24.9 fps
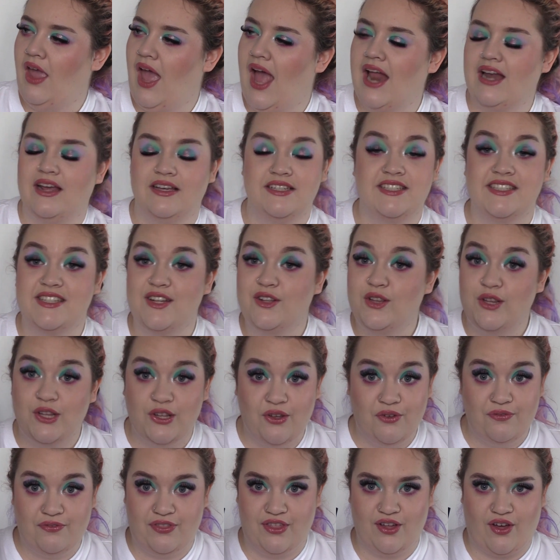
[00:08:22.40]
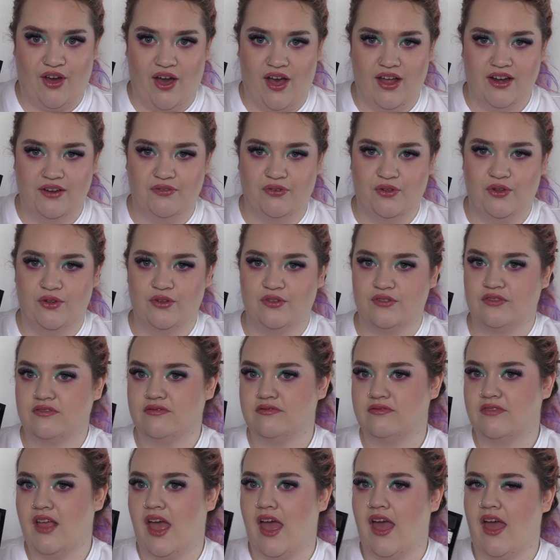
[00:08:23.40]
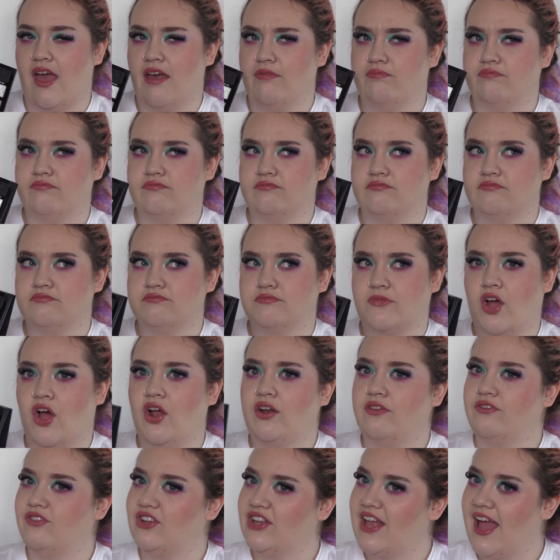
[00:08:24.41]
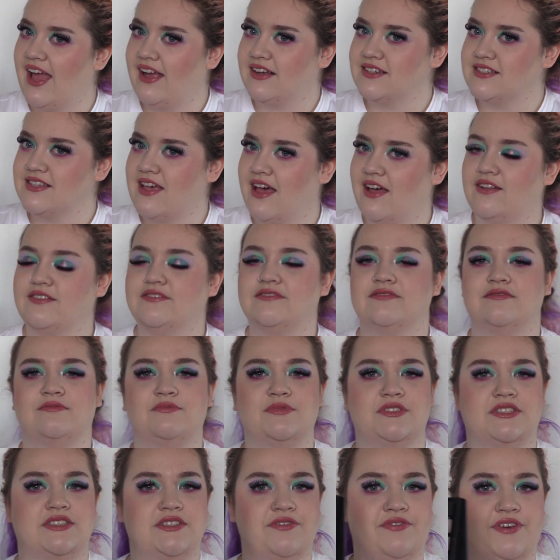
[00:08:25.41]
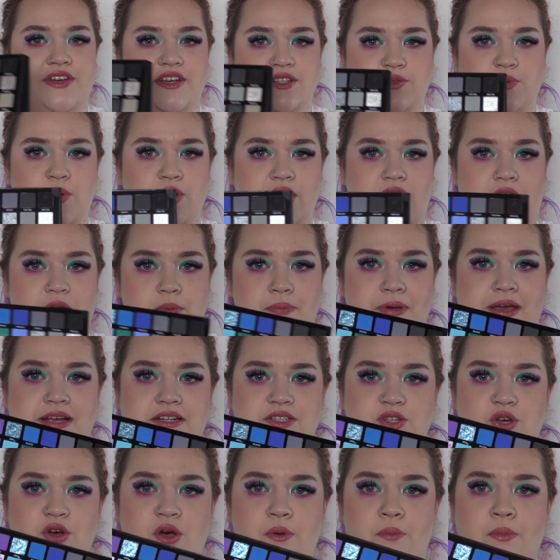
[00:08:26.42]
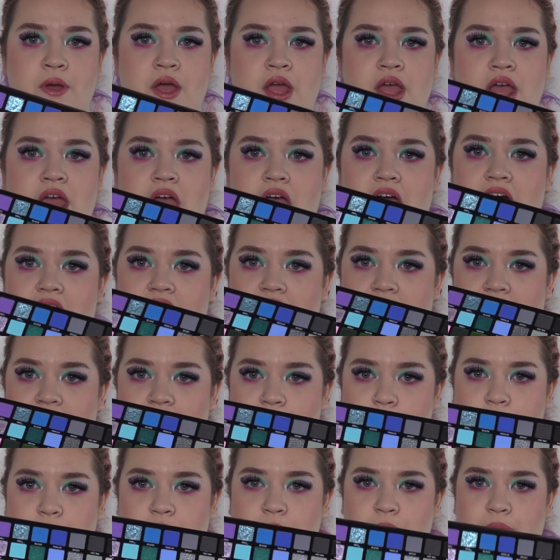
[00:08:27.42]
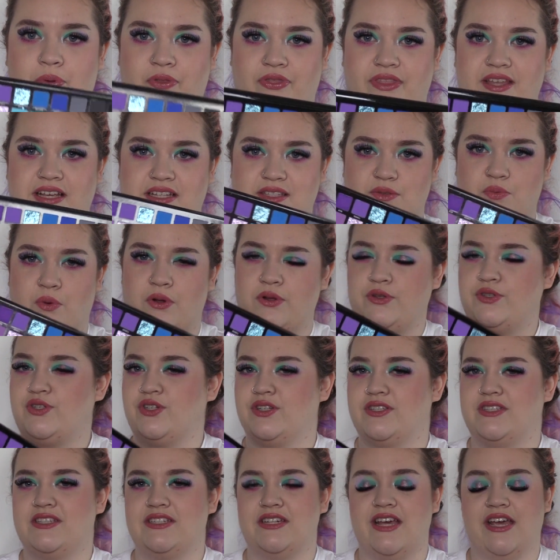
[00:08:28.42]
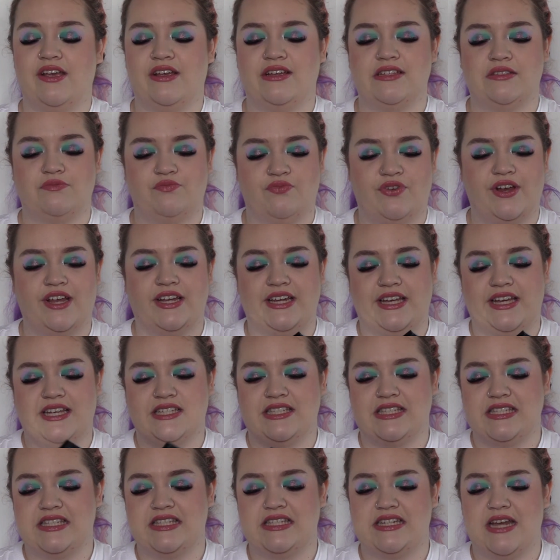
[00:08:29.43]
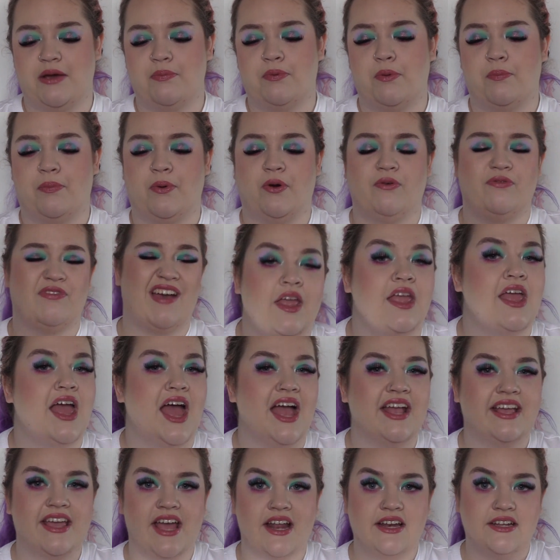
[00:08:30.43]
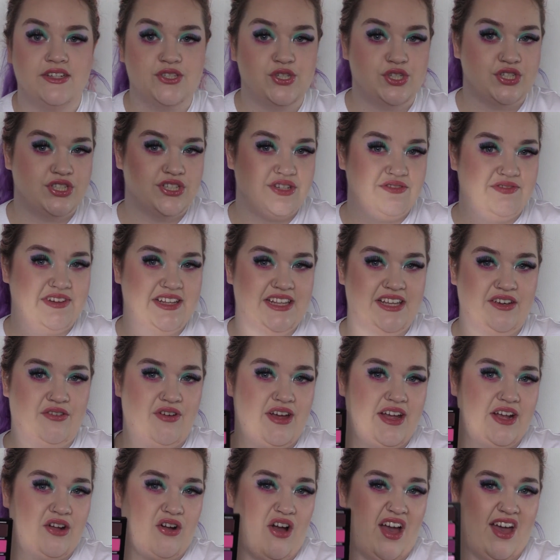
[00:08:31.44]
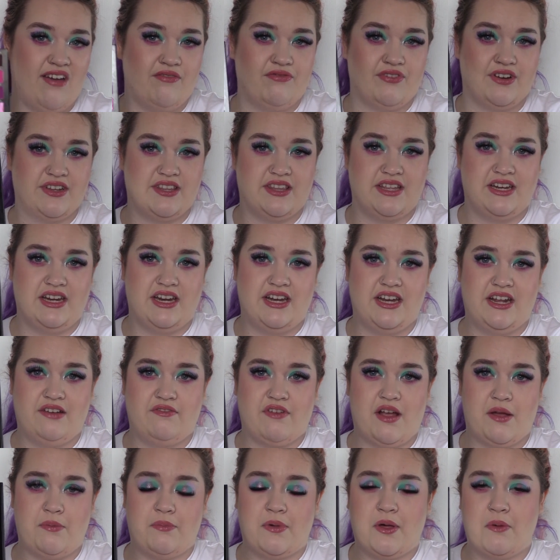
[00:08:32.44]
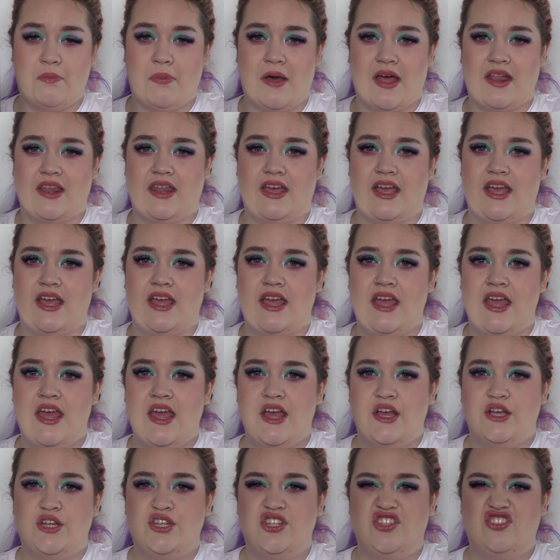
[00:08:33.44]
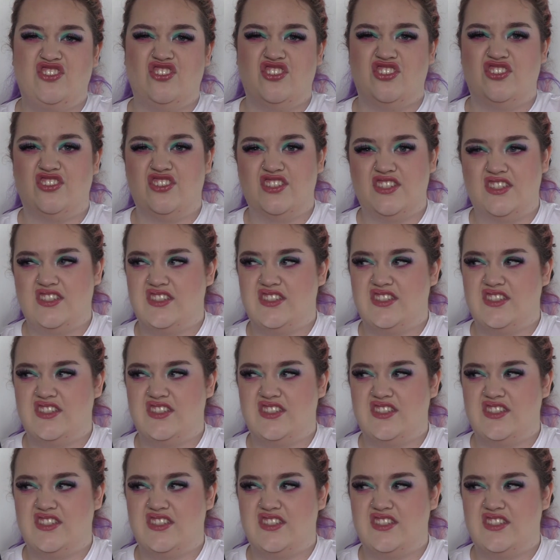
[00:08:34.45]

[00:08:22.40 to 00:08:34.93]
and I still love the Carnival um, Carnival XL was the first one I picked up. Um, but this one just is really is a step above. Again, it's just a really great got everything in it rainbow palette. You're just